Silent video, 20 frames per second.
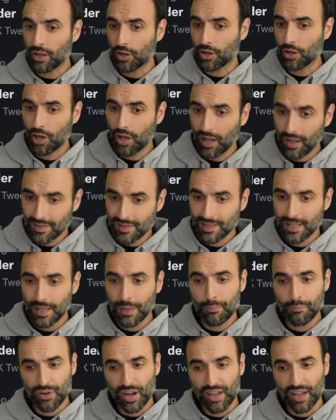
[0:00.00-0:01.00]
on costly
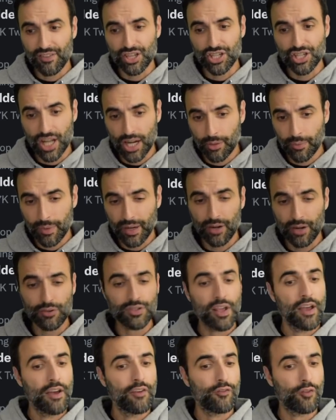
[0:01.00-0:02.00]
private generators